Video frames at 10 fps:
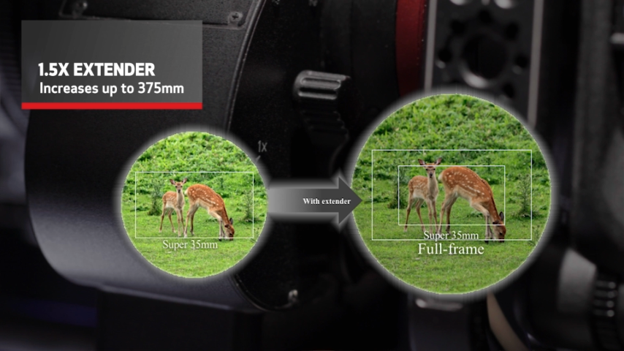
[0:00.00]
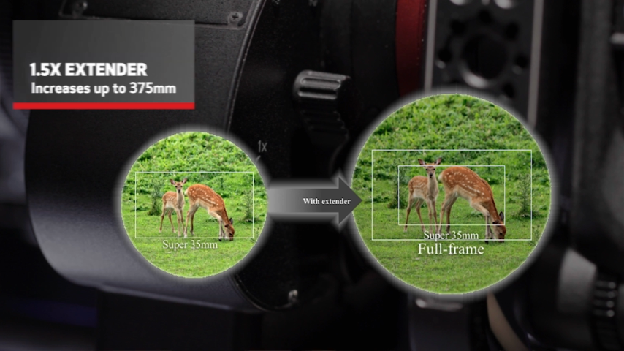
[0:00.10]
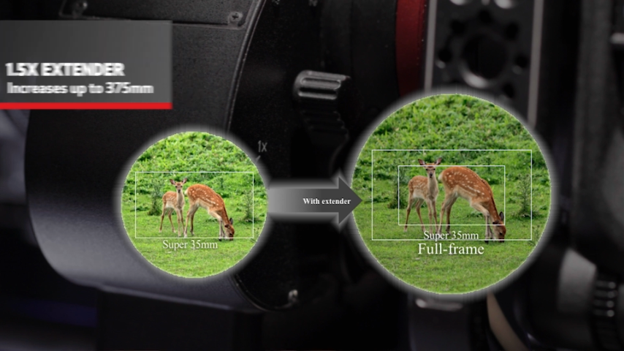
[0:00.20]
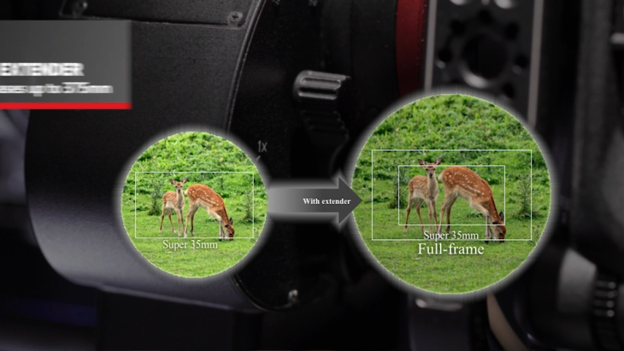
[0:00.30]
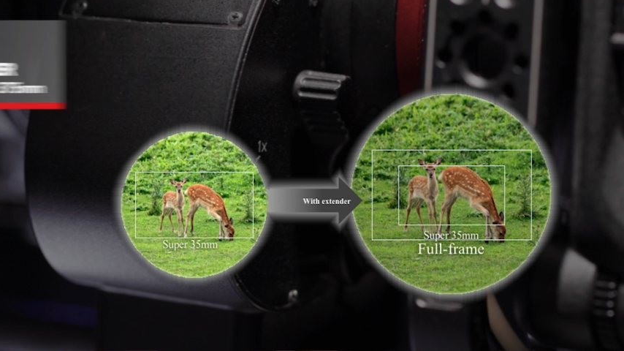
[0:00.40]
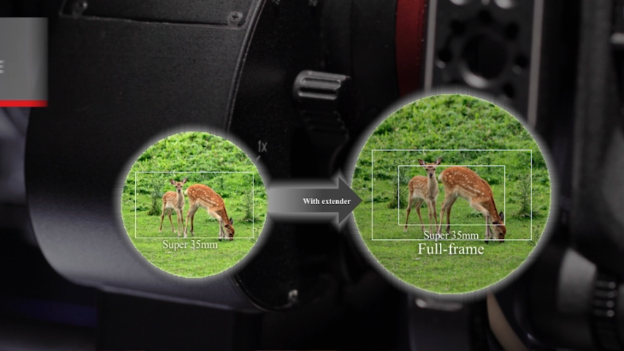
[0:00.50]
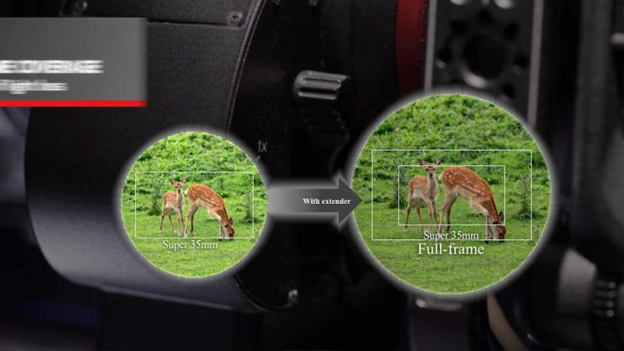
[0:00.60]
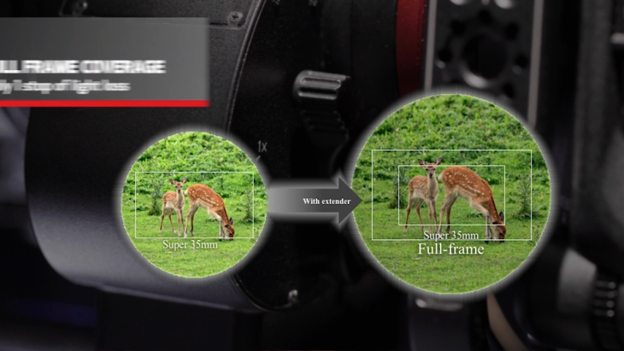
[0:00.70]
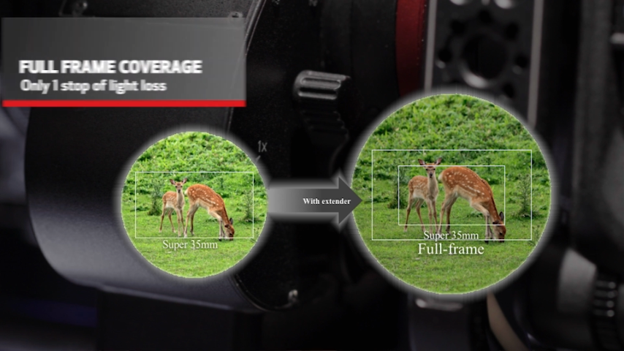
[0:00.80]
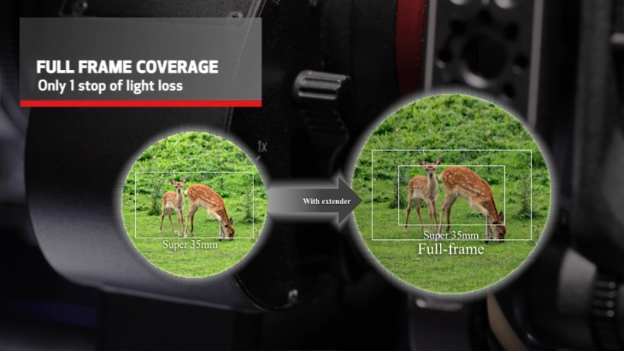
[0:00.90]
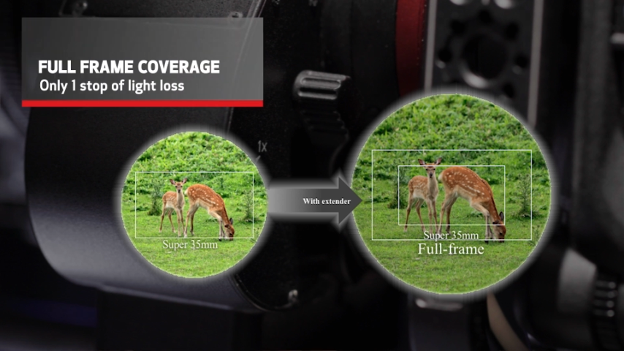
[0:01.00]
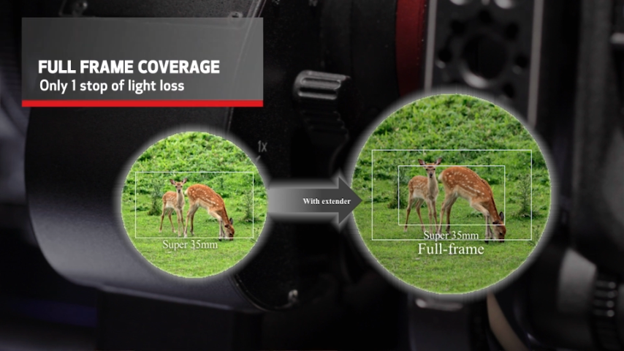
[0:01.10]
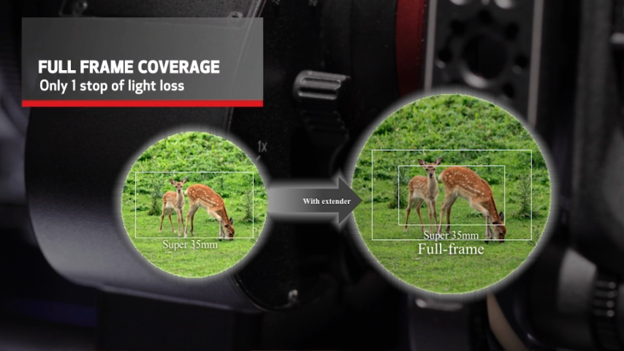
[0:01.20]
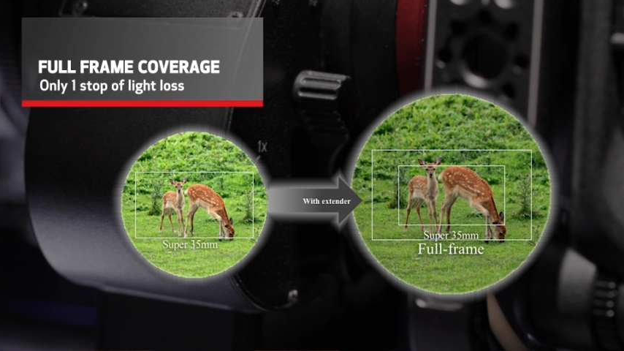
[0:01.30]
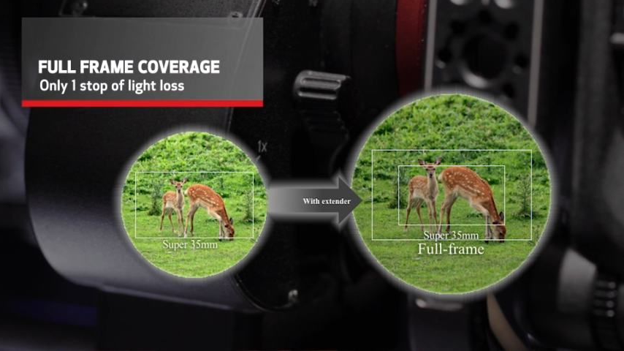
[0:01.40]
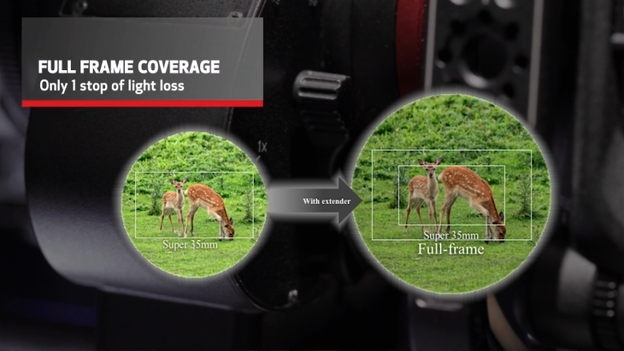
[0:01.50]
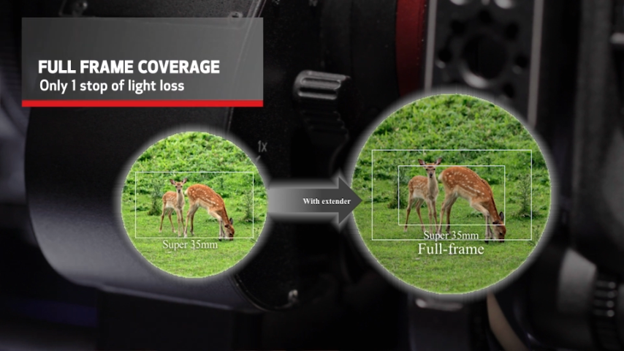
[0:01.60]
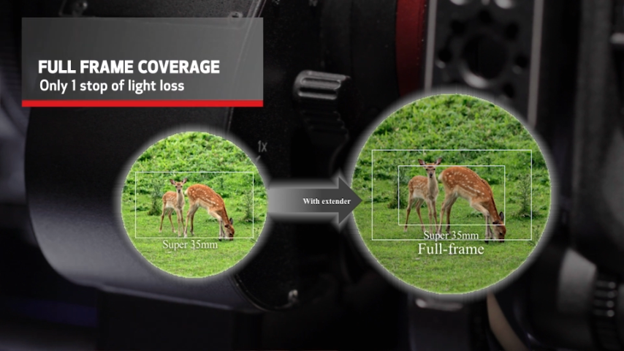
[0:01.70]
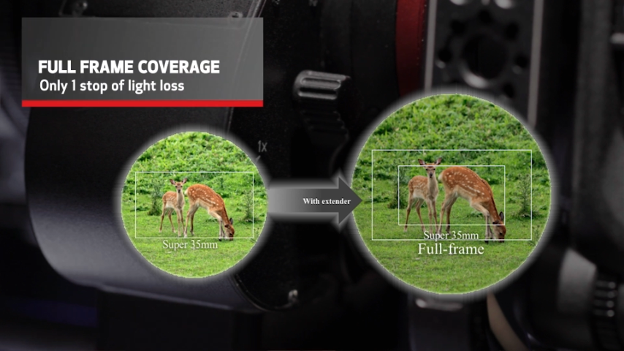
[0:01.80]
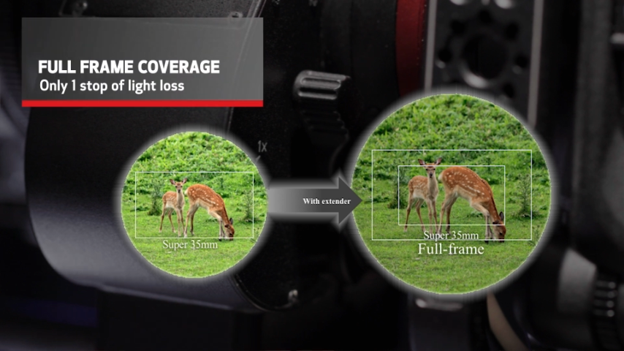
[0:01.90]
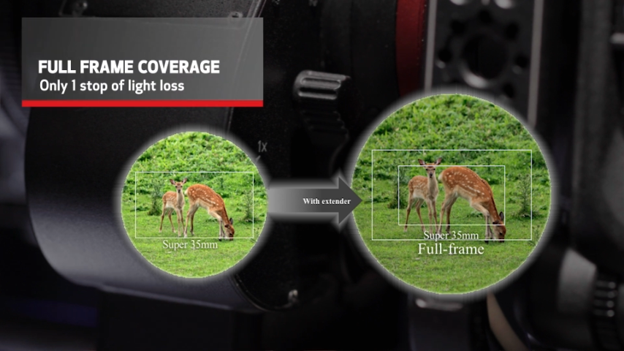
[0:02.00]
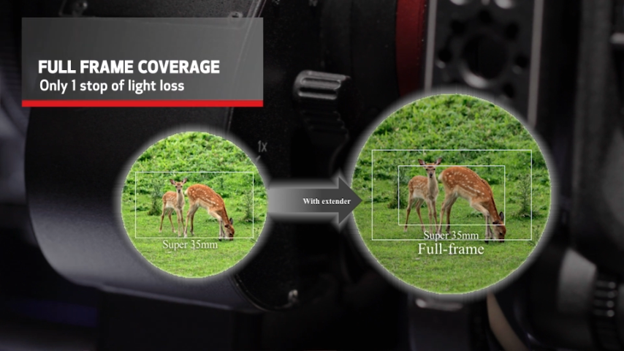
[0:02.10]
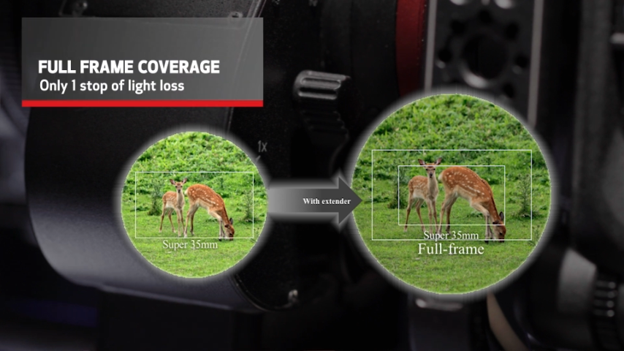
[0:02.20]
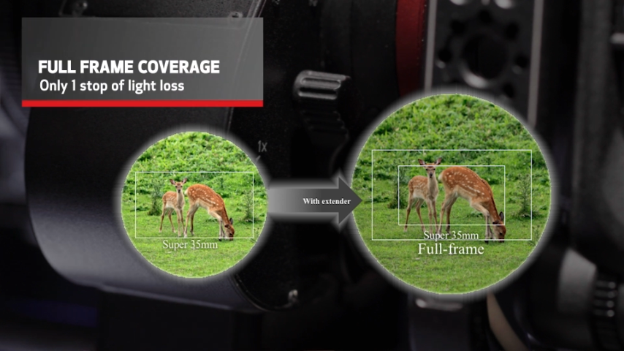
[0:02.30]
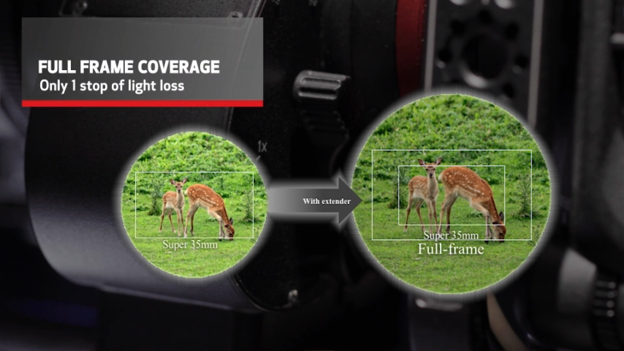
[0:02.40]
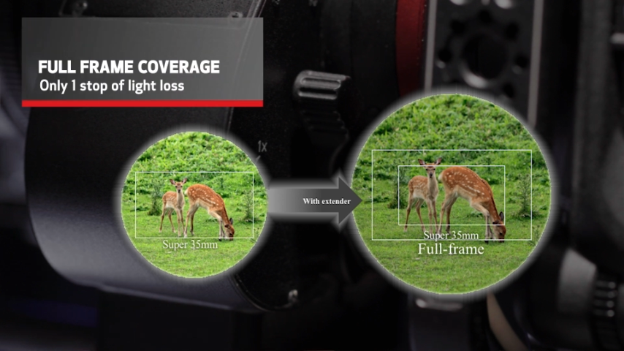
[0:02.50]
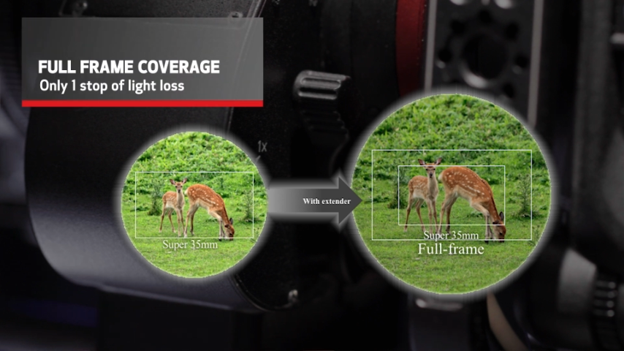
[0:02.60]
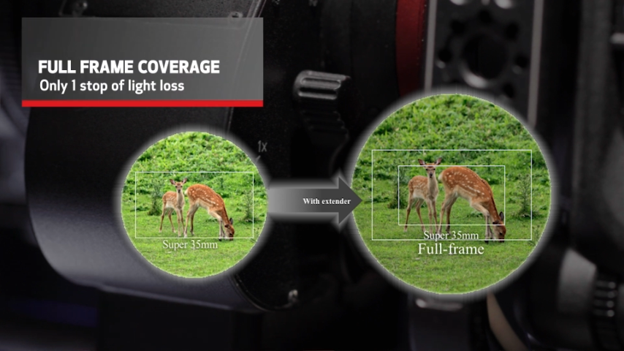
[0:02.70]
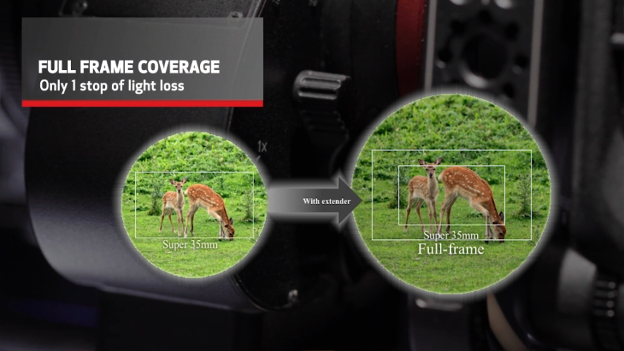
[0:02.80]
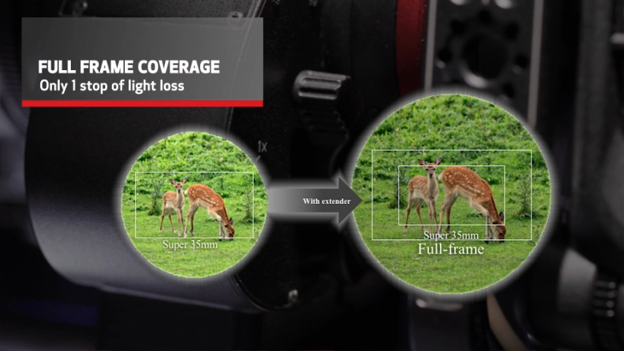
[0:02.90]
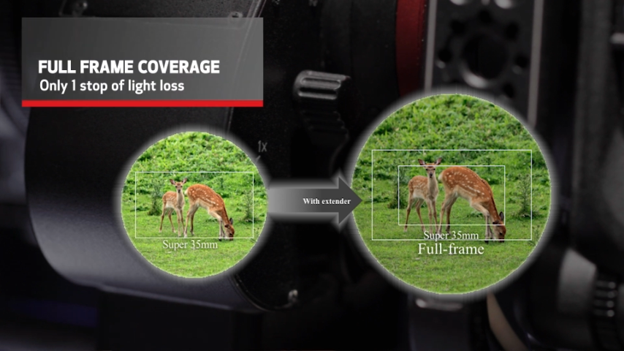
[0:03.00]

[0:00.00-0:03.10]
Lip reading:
Nobody's mouth can be seen.